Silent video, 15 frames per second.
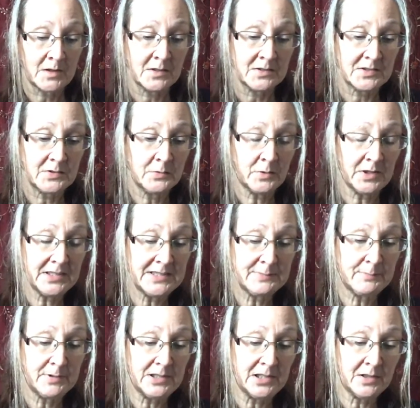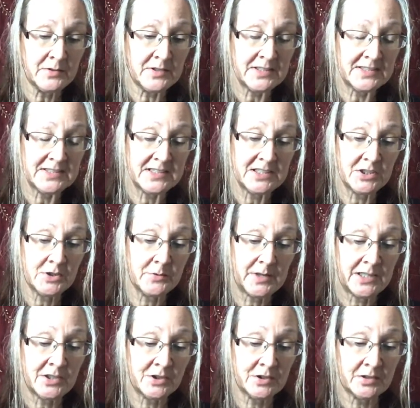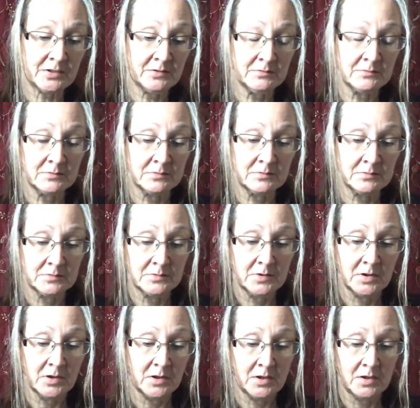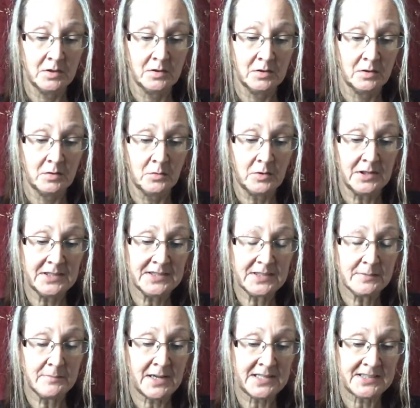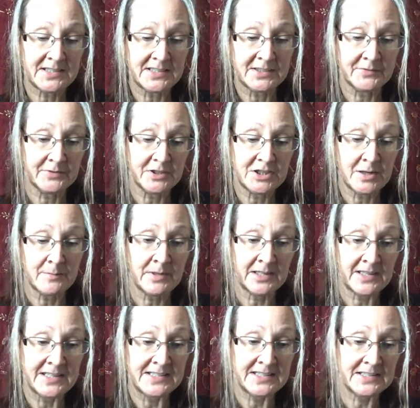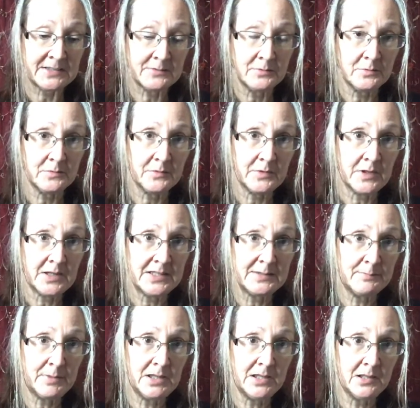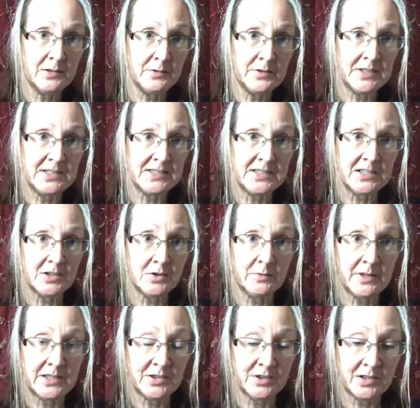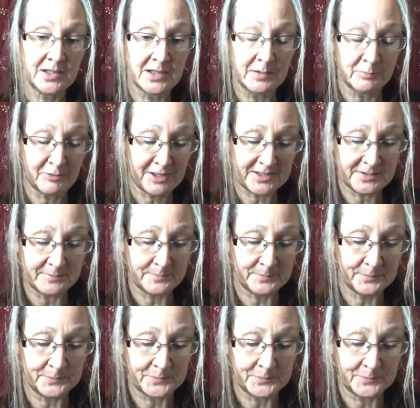So what is below this situation? What is the message for Geminis that is below this situation at present?